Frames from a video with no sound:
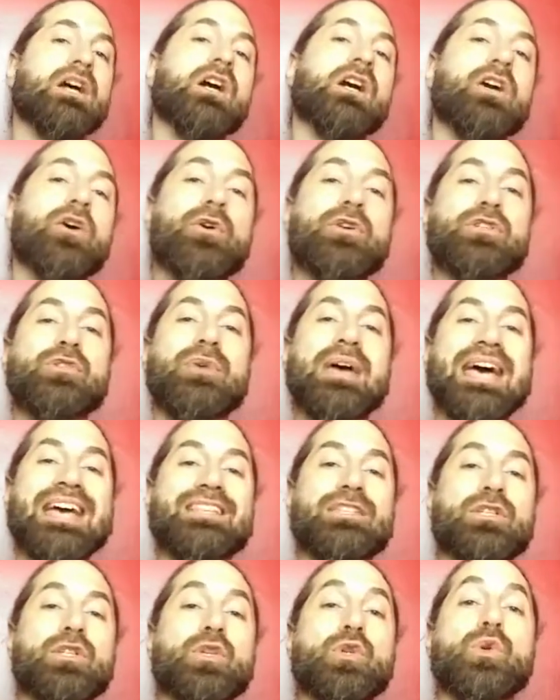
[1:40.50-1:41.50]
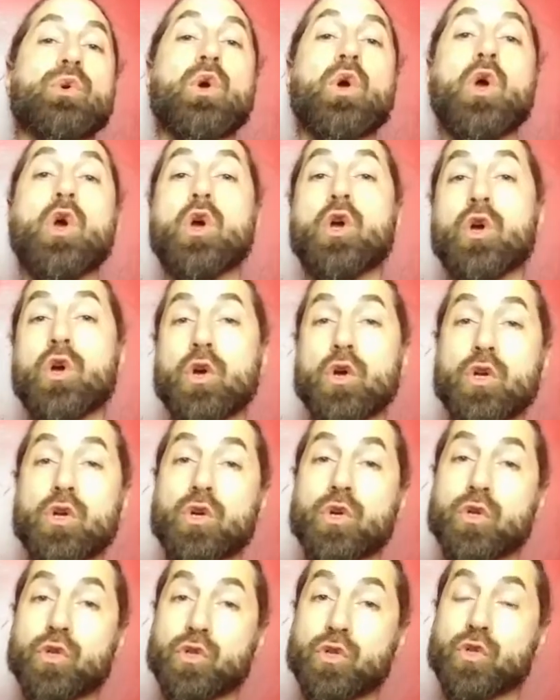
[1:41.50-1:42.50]
are going to ask you
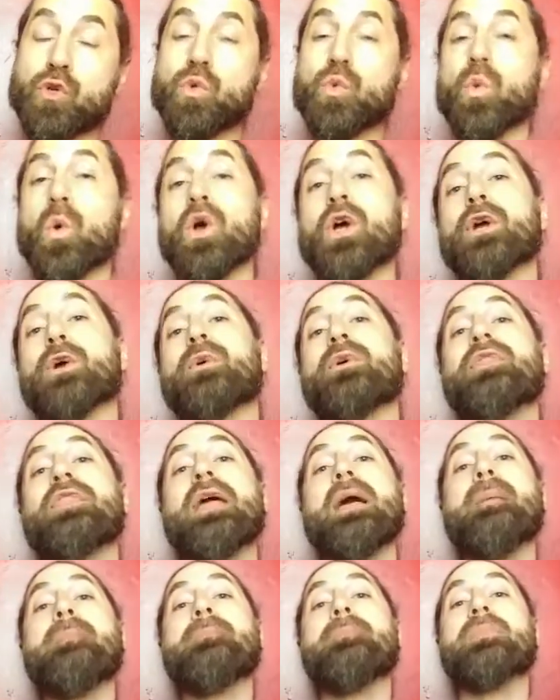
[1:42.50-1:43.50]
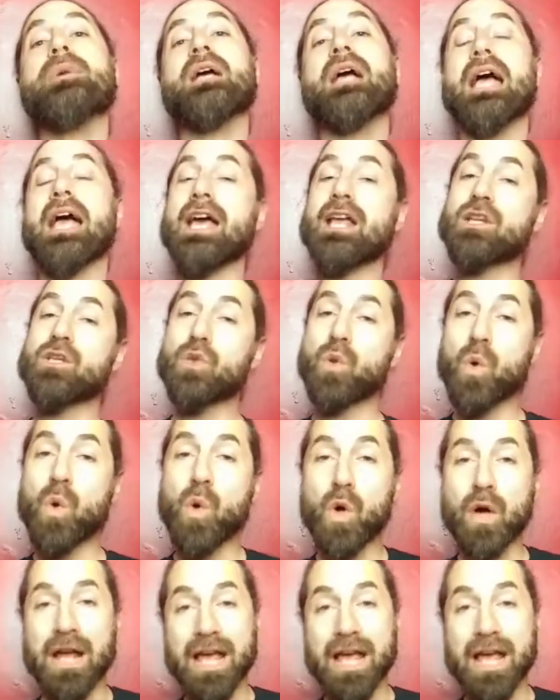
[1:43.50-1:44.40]
to work with them and or